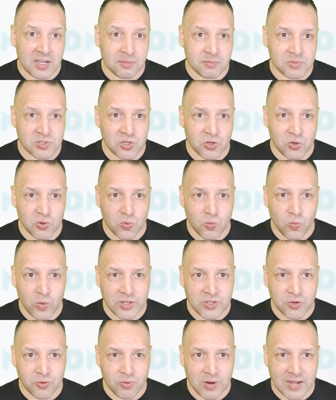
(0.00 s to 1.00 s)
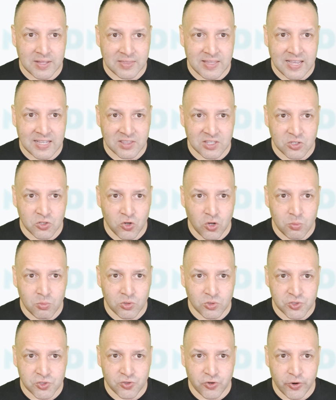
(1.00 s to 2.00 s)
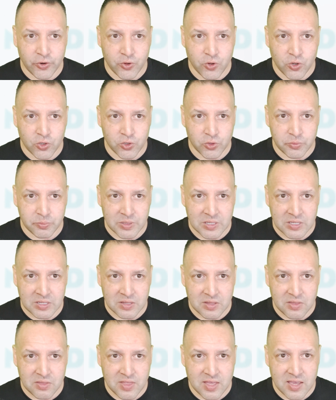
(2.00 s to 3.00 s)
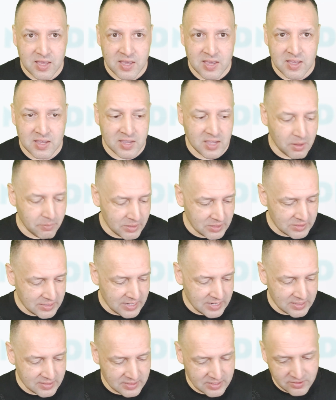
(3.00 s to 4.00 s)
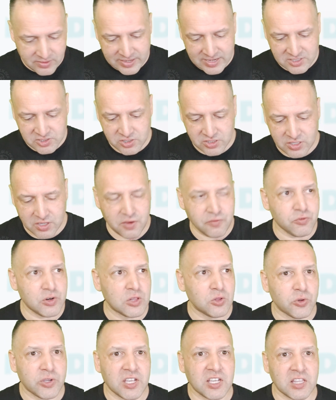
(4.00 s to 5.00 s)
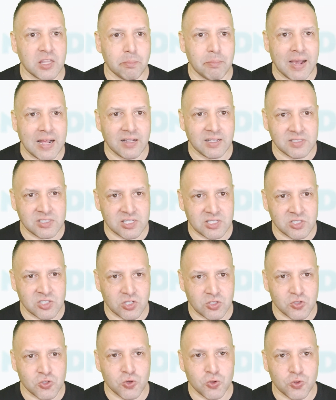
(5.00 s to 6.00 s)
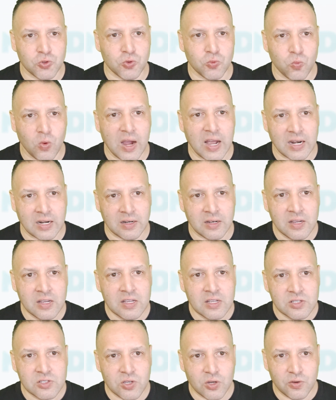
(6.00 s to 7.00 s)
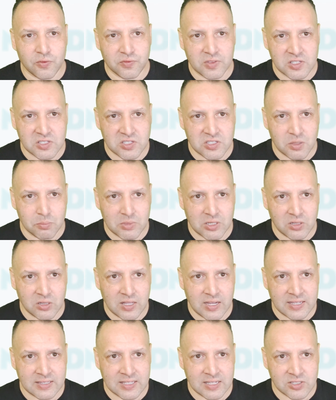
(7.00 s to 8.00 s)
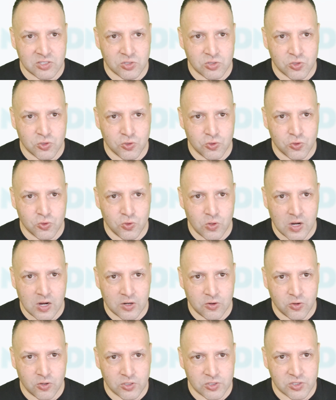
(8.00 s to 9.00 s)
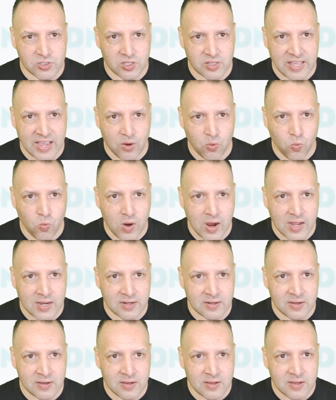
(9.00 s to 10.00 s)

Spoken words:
So when you write that, the normal stroke order would be there, coming down. No, actually, if we're looking at the balance, it's a 2 to 1. So if this is the middle line, that's 2 across to that 1,